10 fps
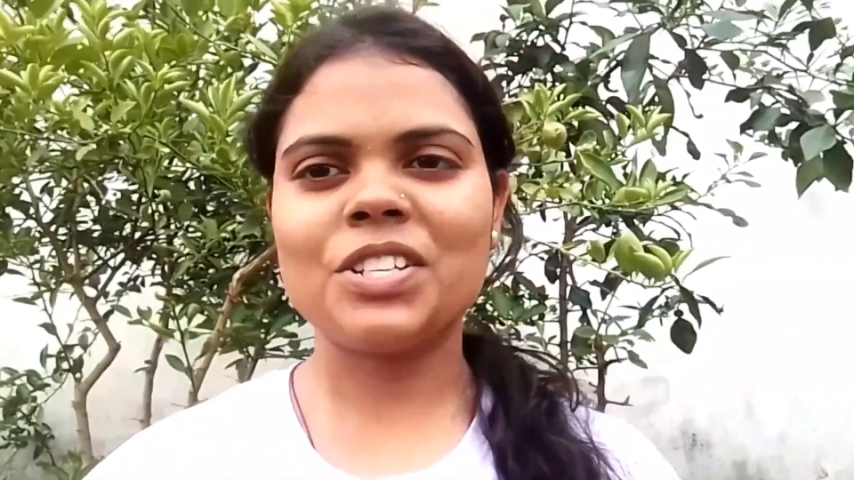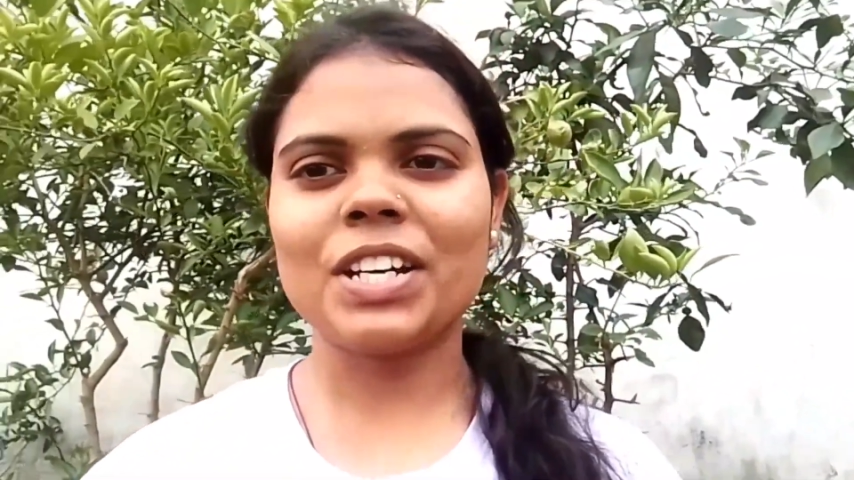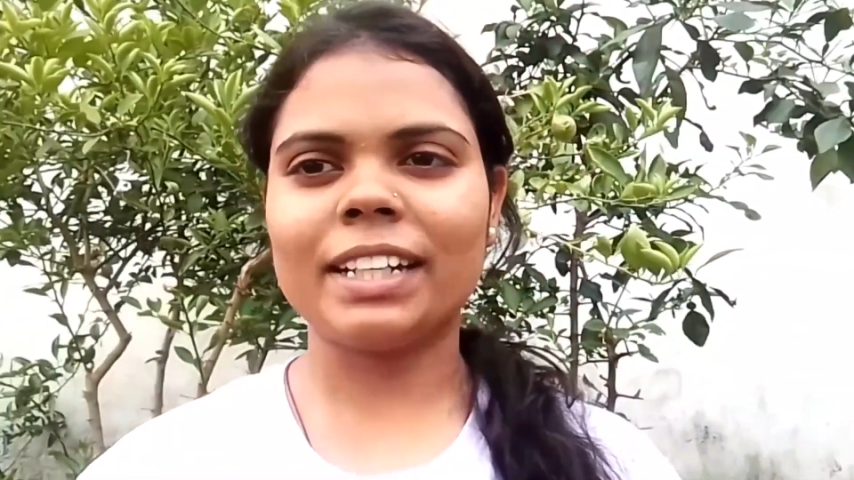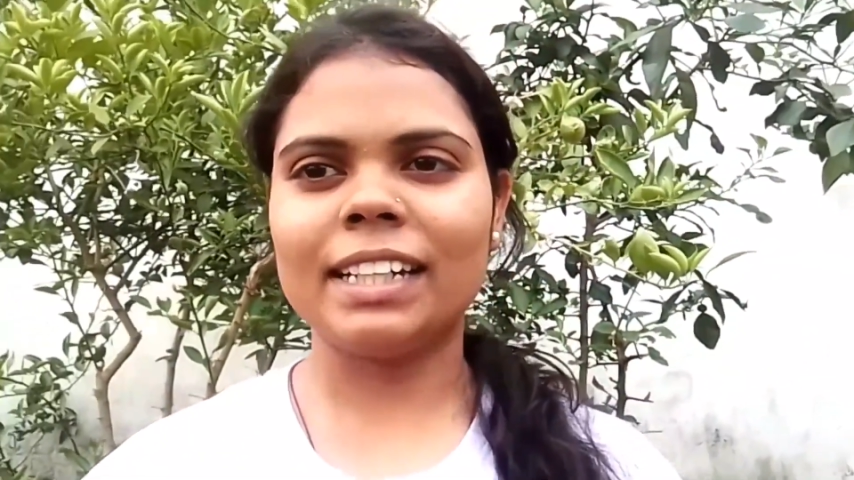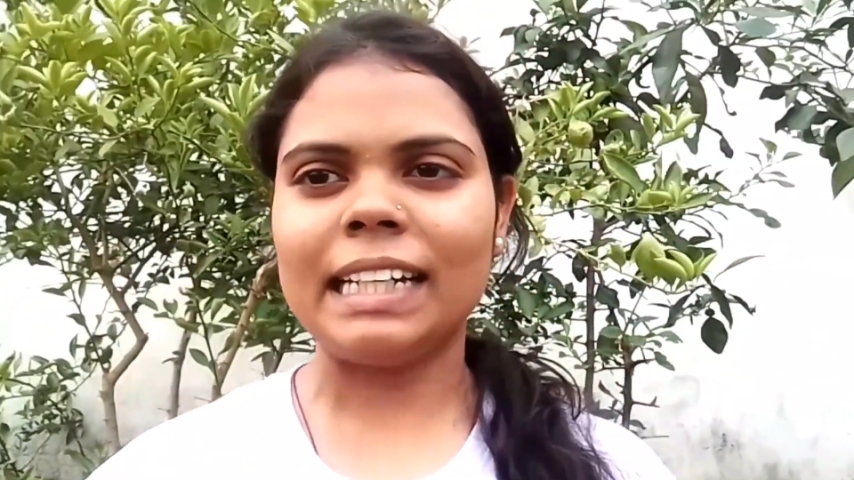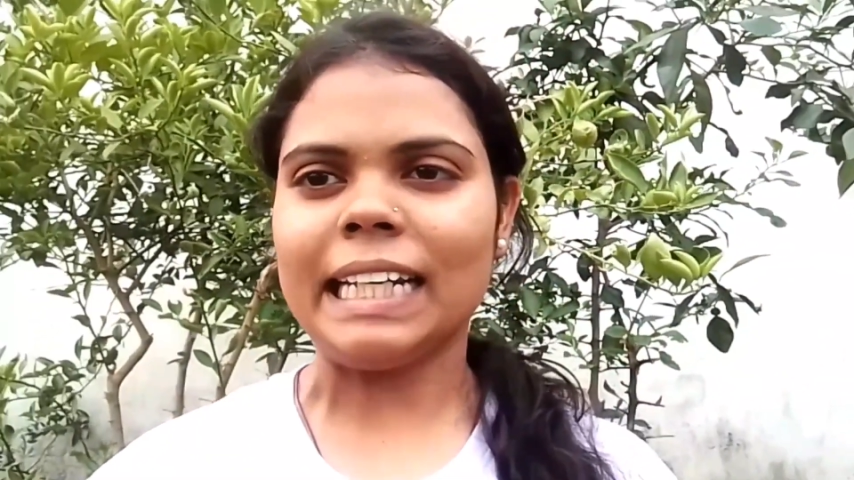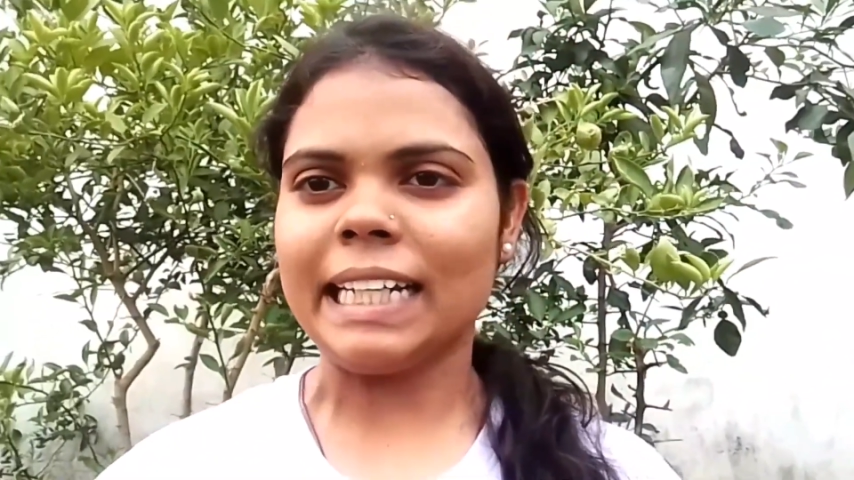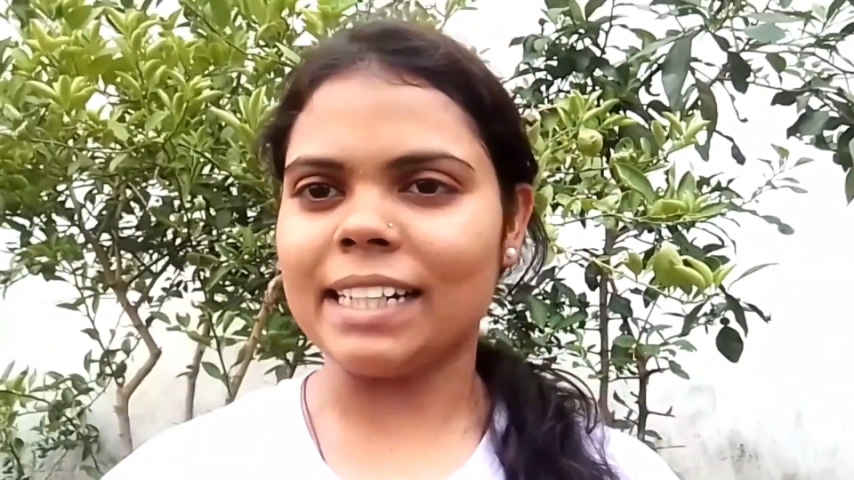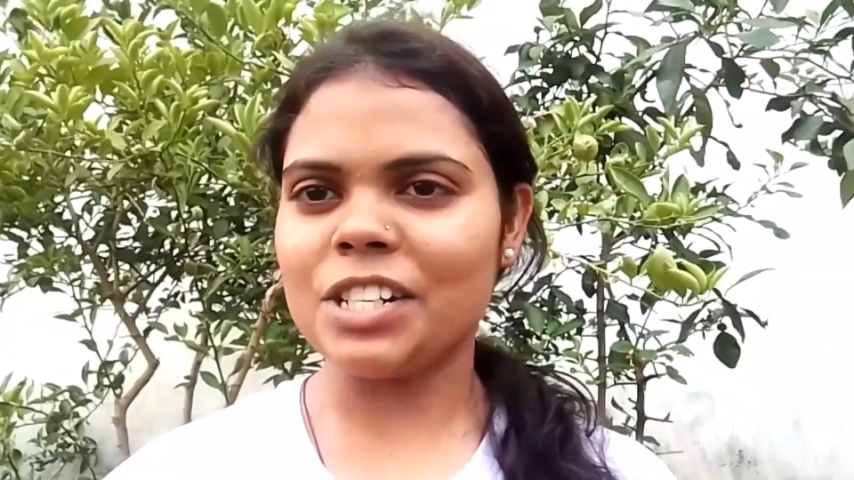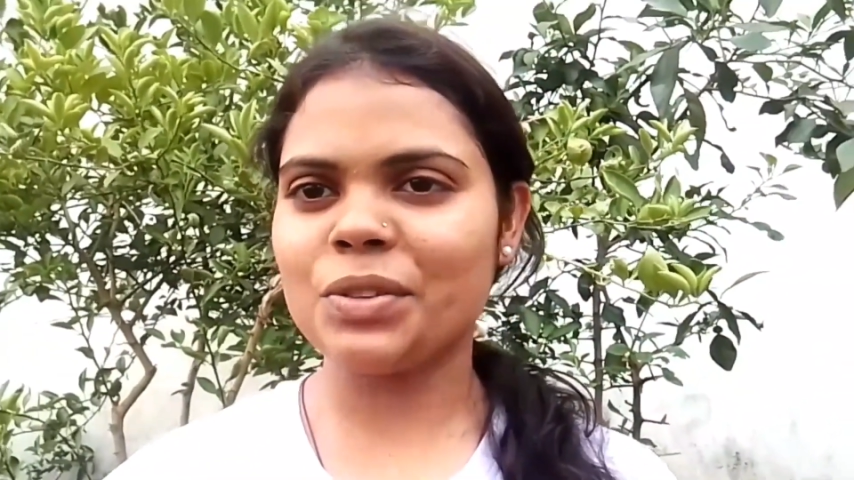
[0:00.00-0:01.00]
channel
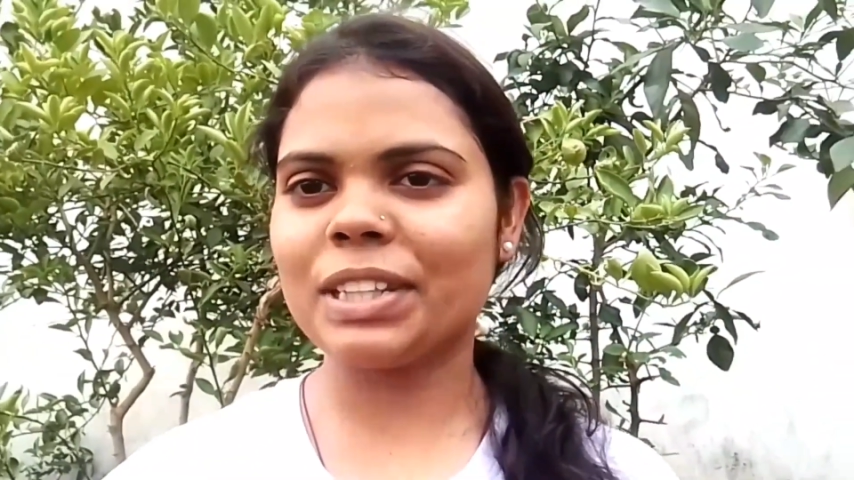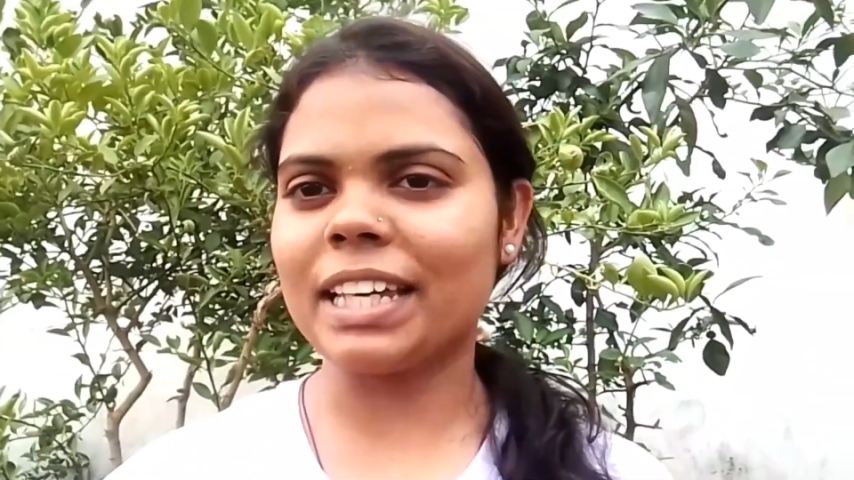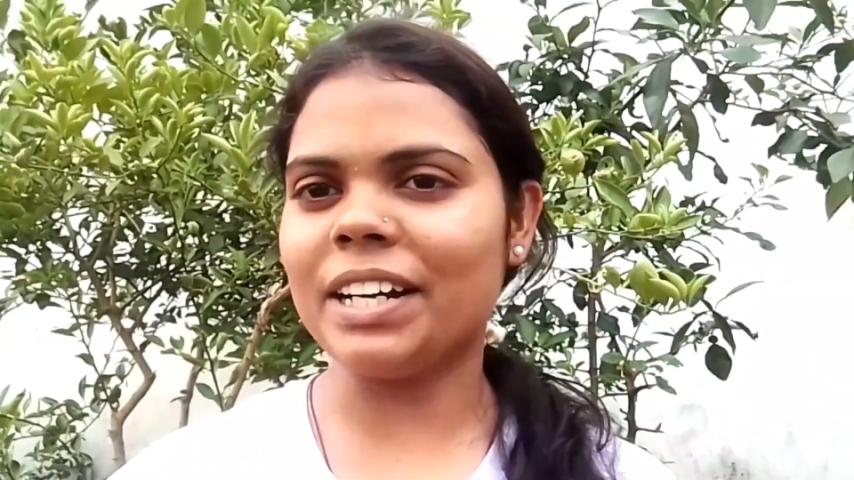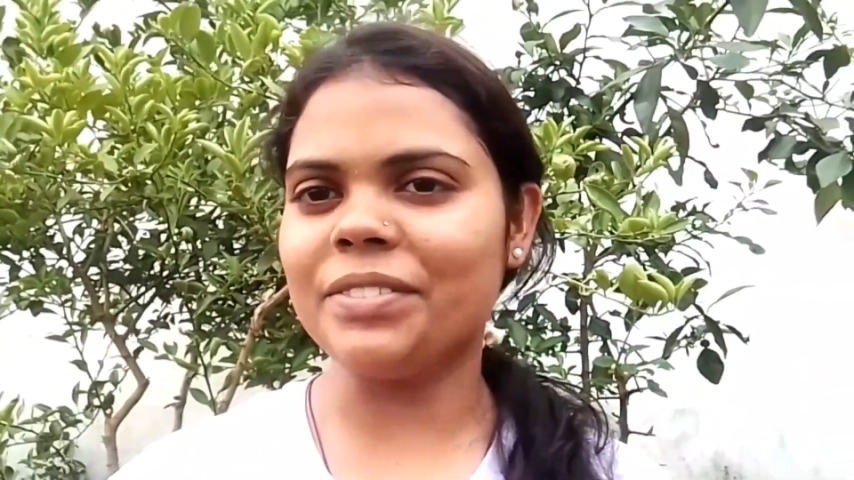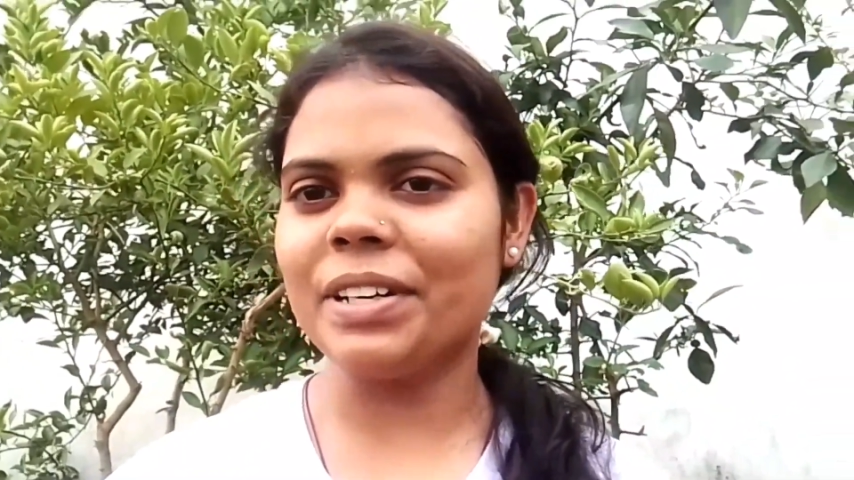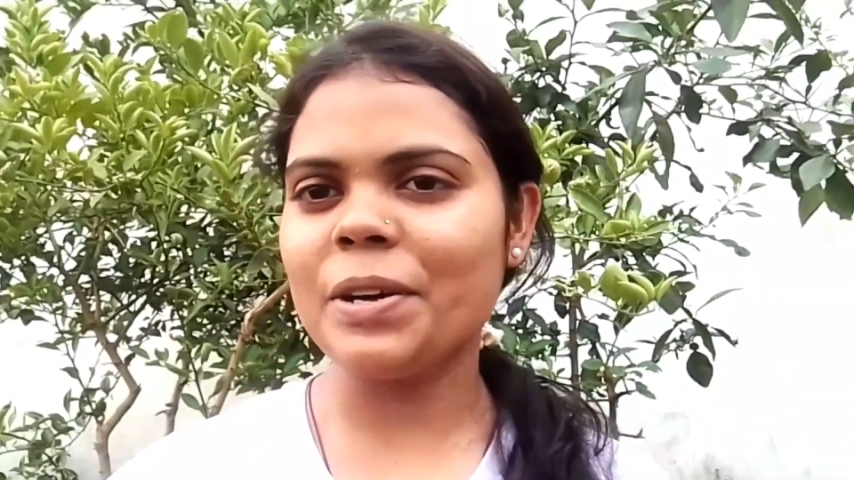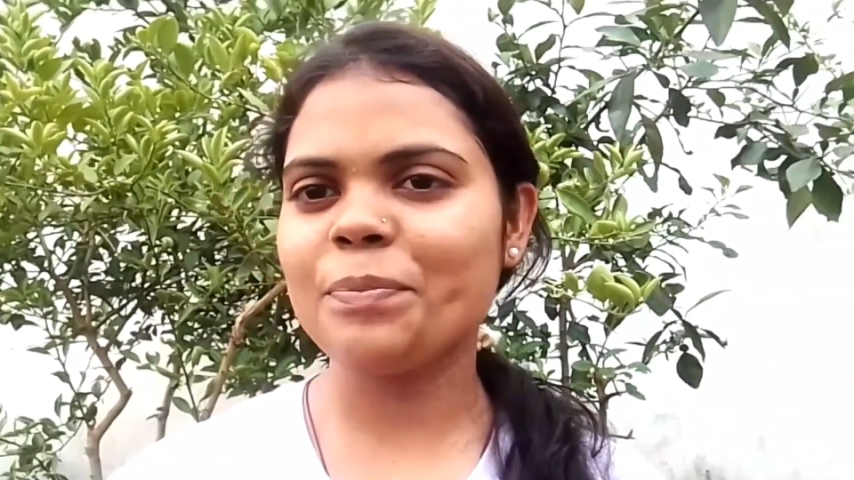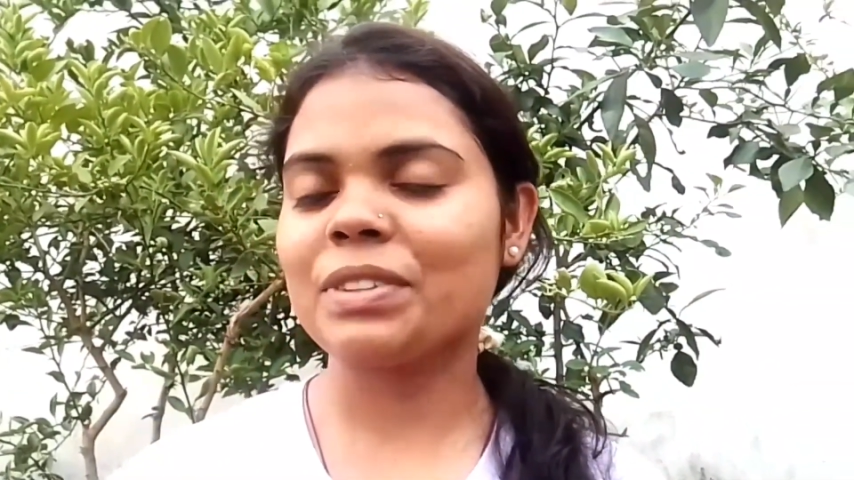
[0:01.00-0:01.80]
English with Kavya.